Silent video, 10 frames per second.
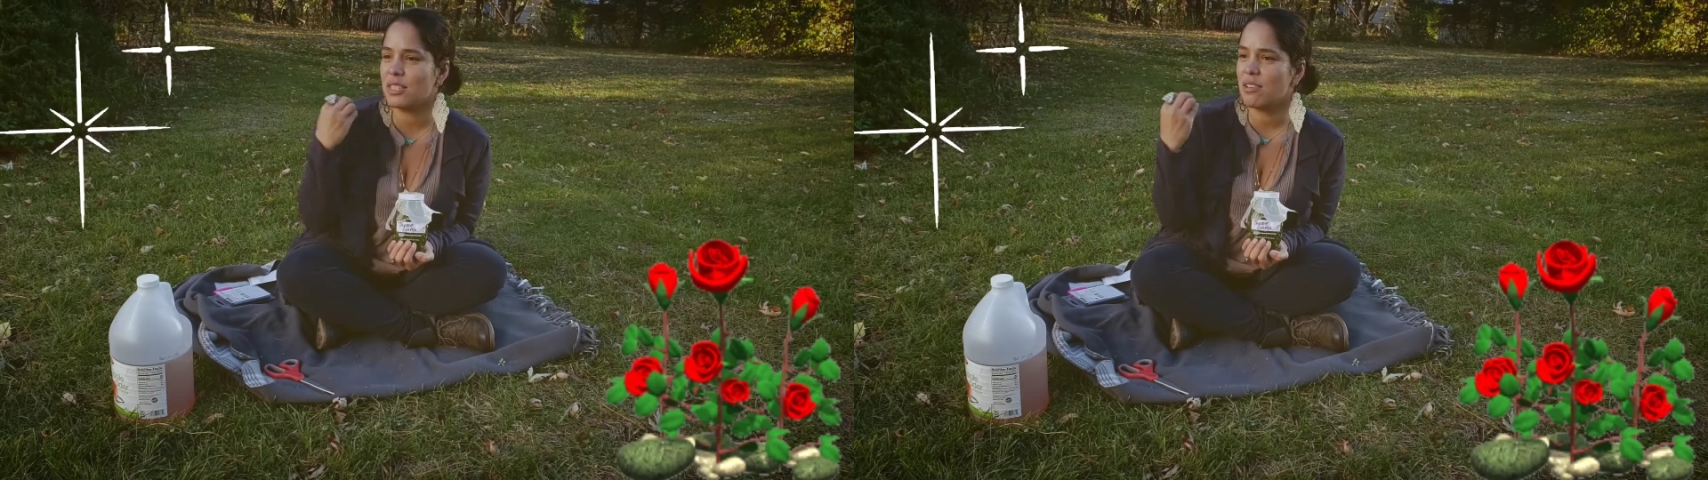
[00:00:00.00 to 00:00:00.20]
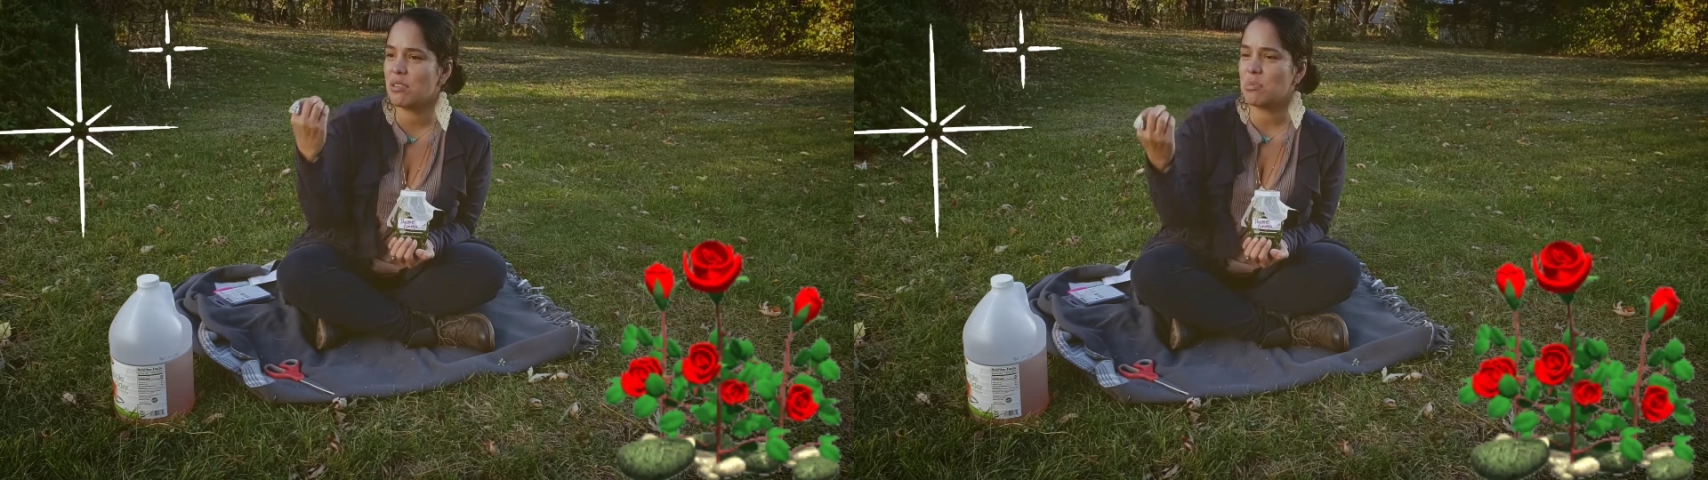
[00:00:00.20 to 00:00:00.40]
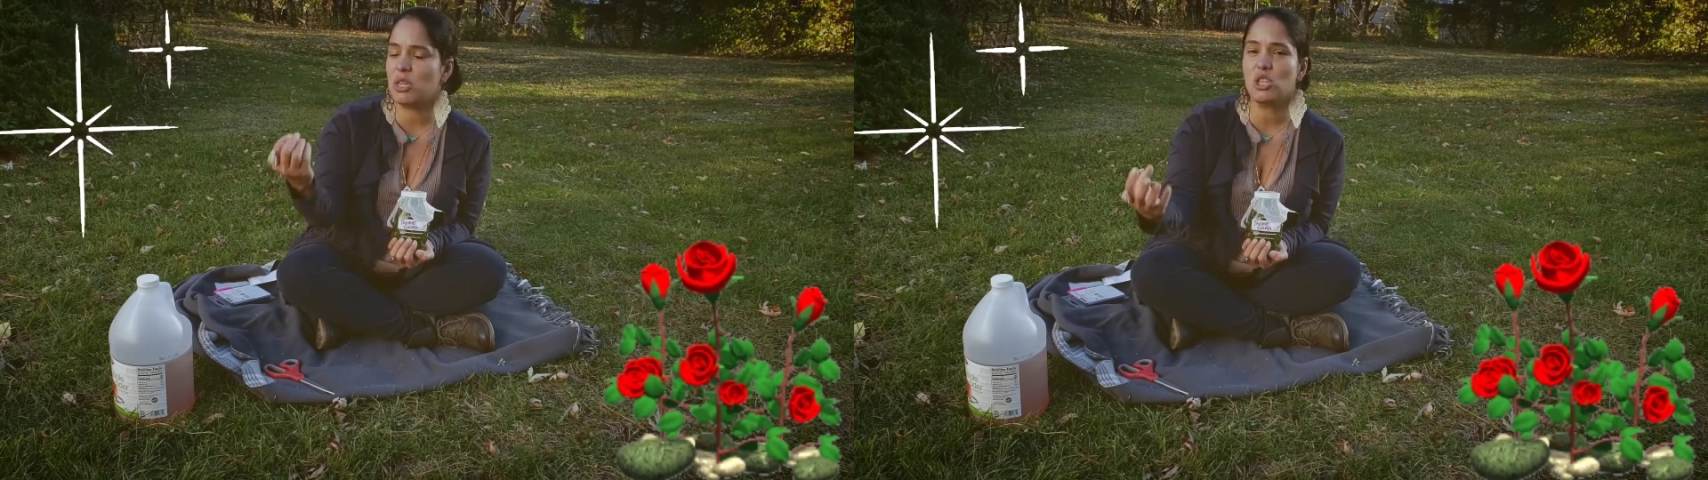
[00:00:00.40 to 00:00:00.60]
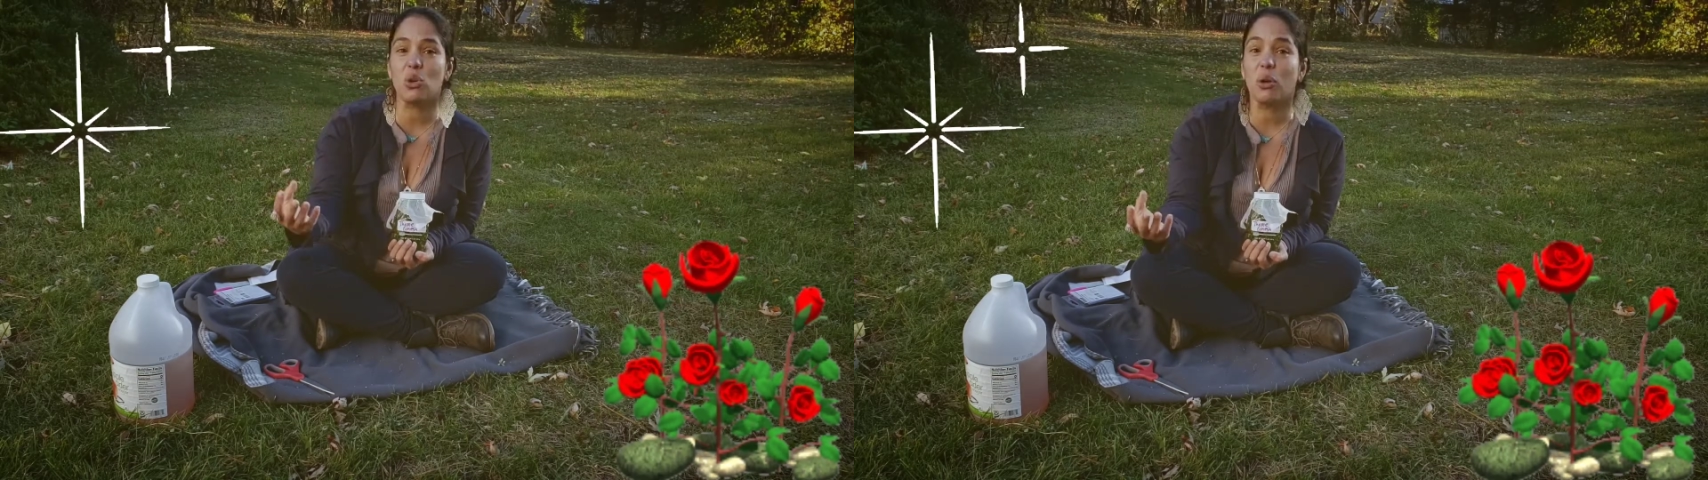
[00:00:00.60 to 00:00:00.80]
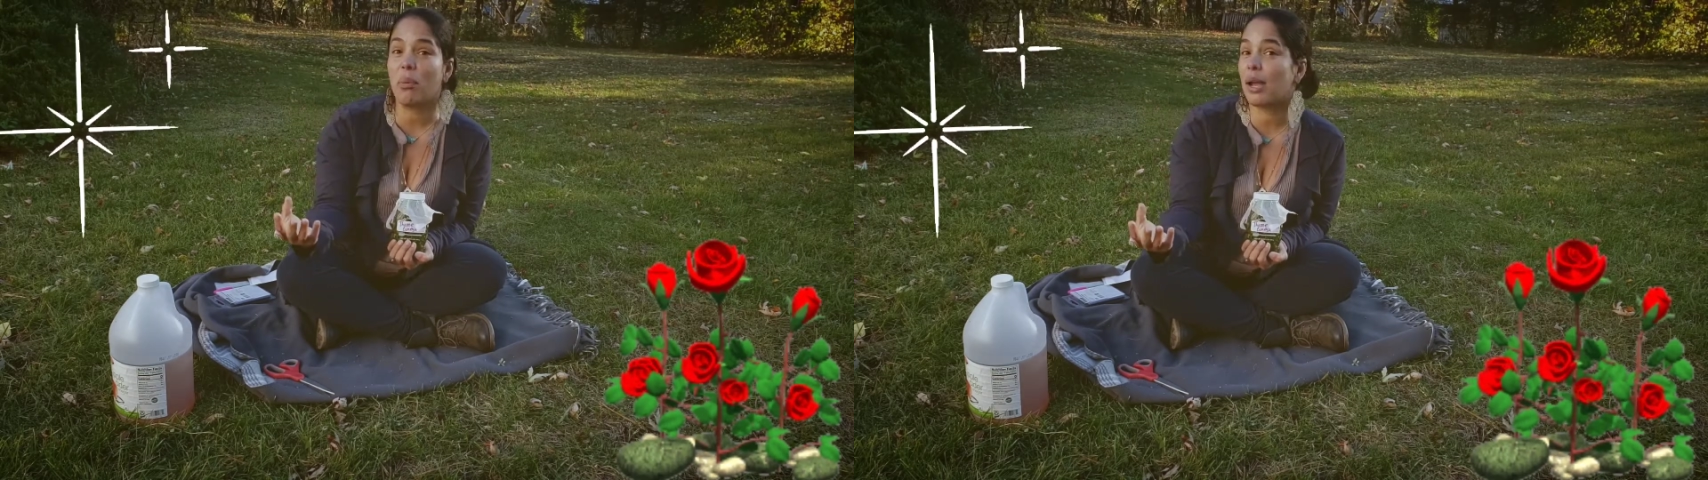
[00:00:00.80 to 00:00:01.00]
giving me
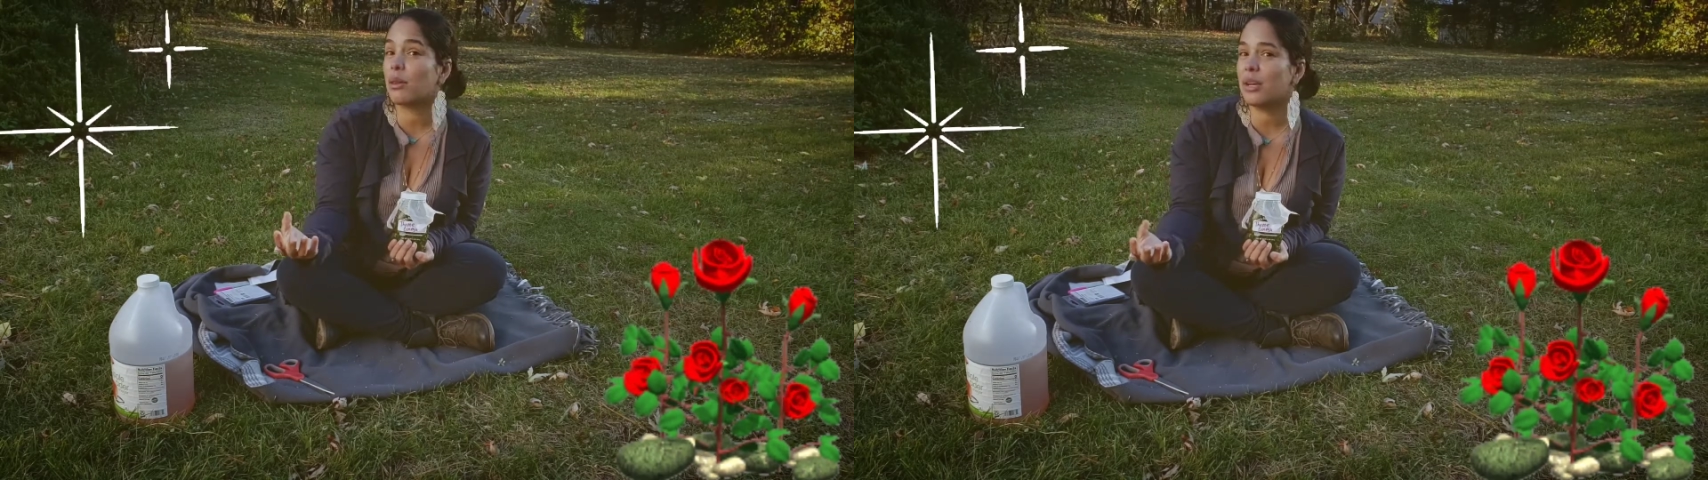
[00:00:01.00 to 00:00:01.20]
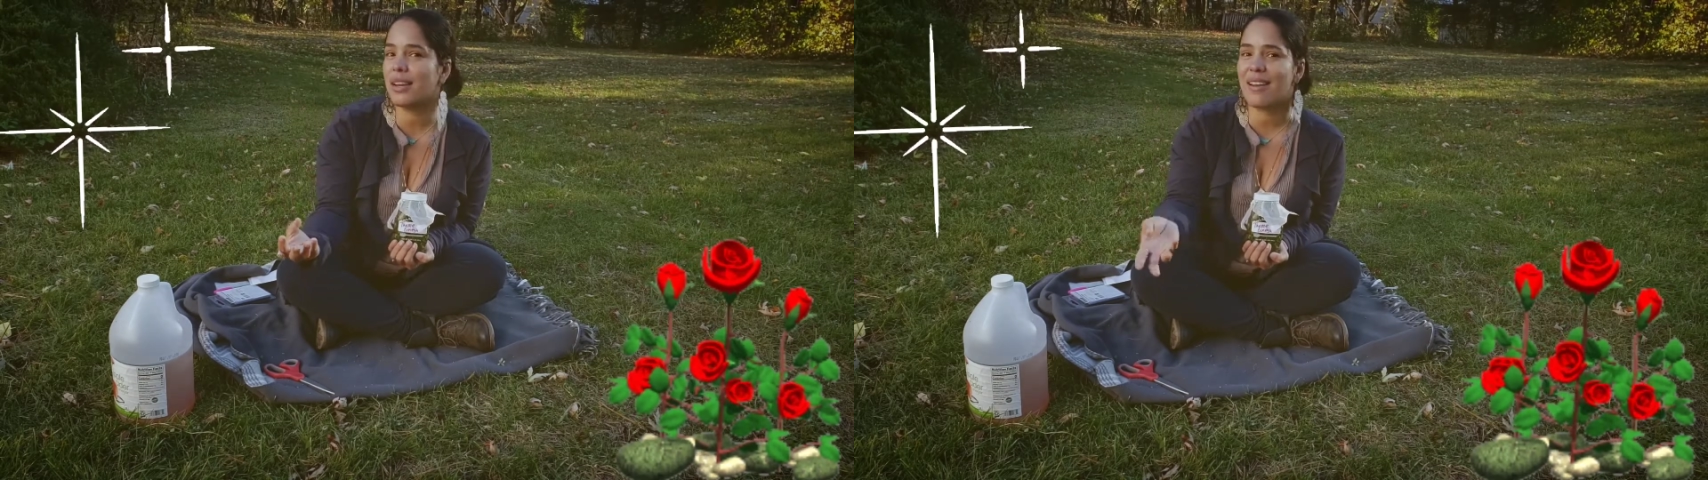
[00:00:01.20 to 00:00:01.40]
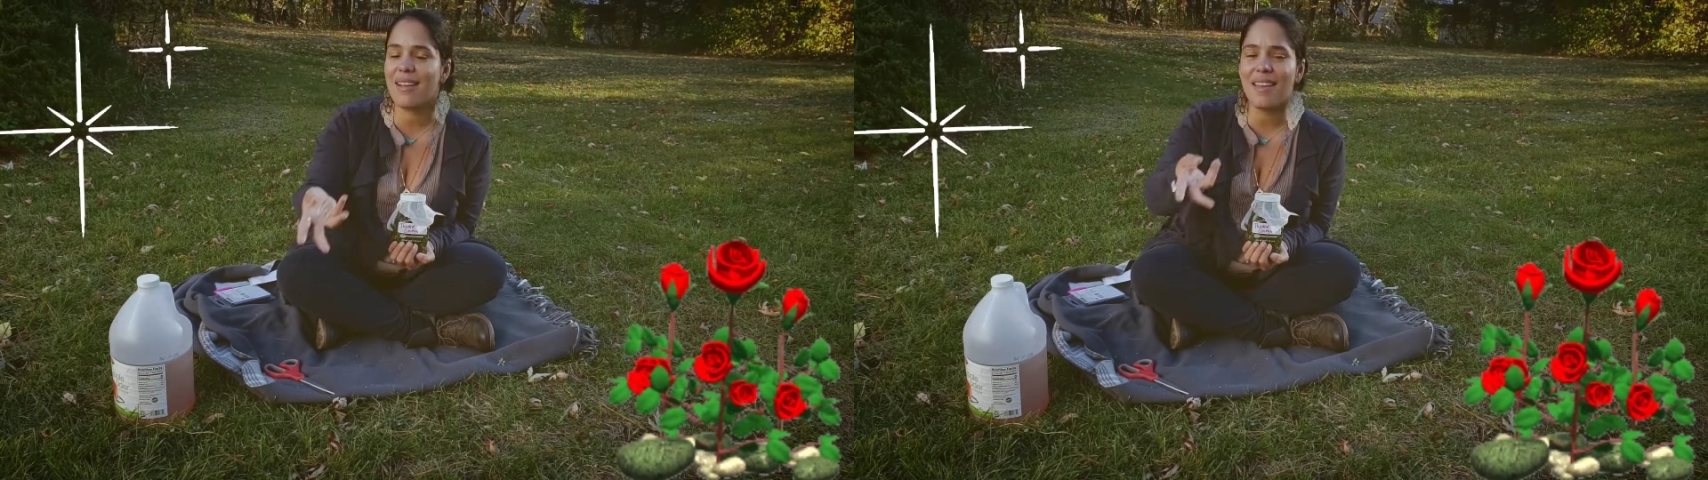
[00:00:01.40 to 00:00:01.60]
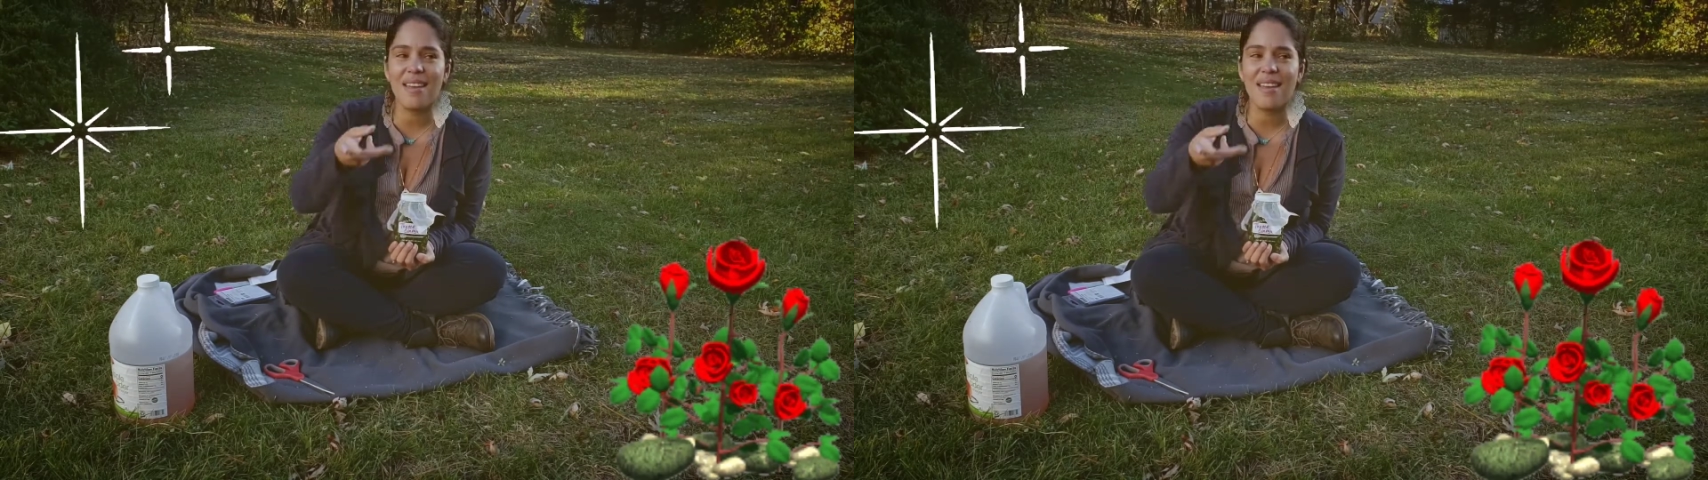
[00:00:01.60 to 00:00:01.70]
joy by looking at it.